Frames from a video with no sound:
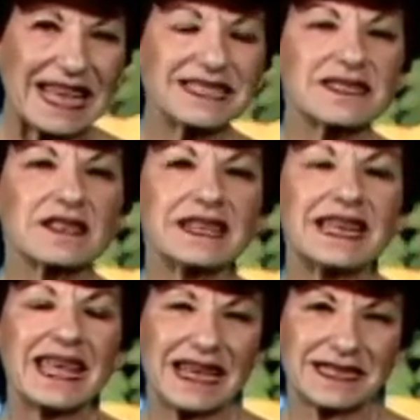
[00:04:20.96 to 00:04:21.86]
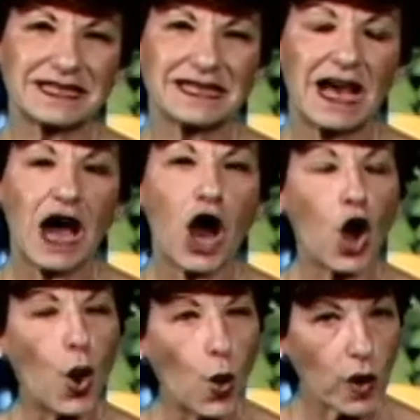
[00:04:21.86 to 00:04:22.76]
Insulin is a
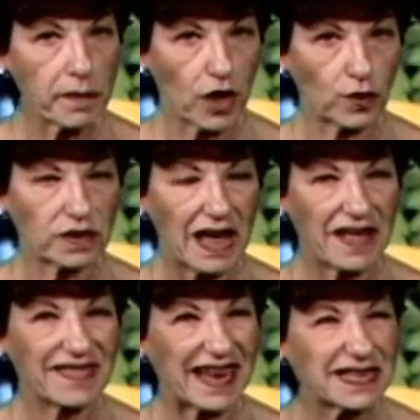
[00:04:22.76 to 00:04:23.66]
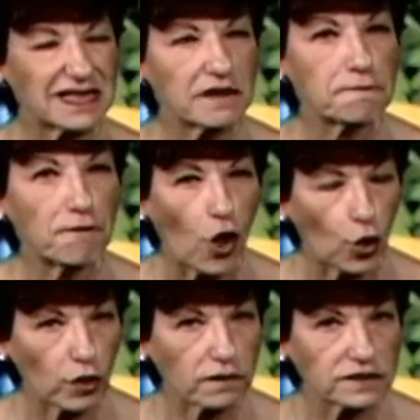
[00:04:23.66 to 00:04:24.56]
hormone that is
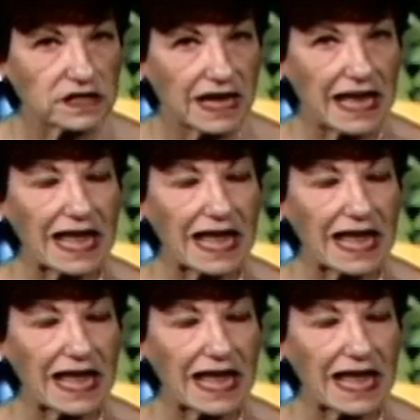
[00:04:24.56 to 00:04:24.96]
involved